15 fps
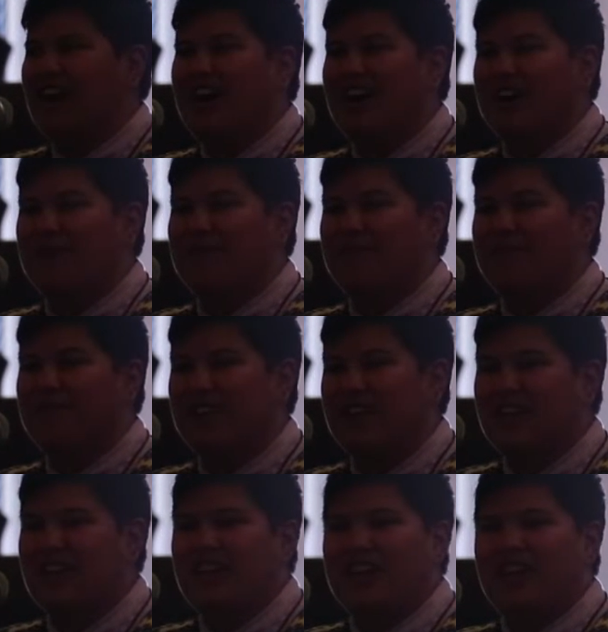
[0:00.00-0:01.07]
Um,
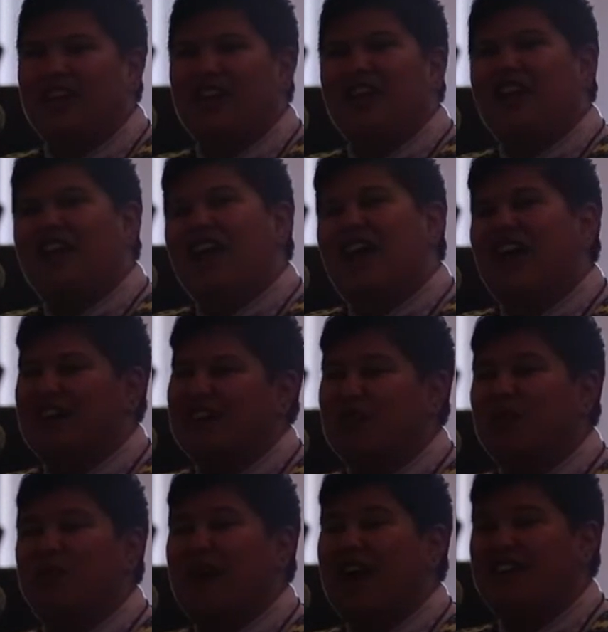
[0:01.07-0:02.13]
and it
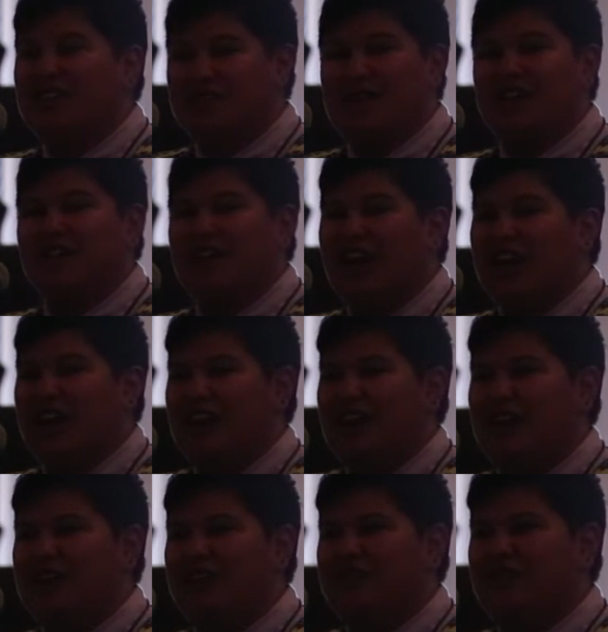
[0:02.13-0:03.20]
reminds me a lot
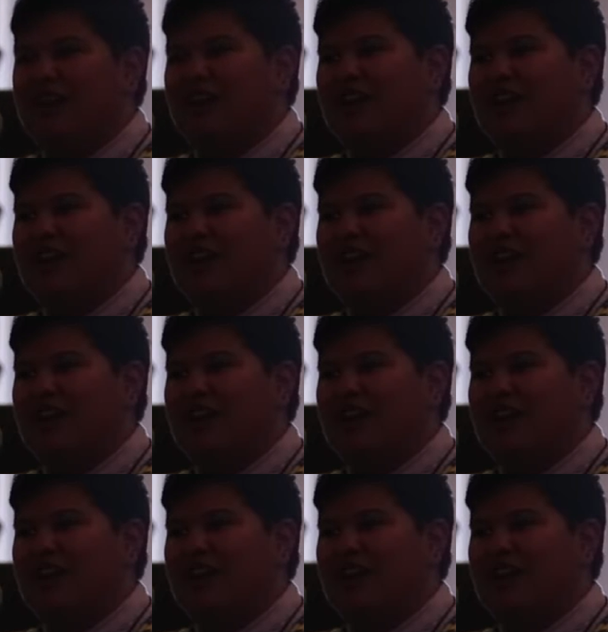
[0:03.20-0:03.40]
of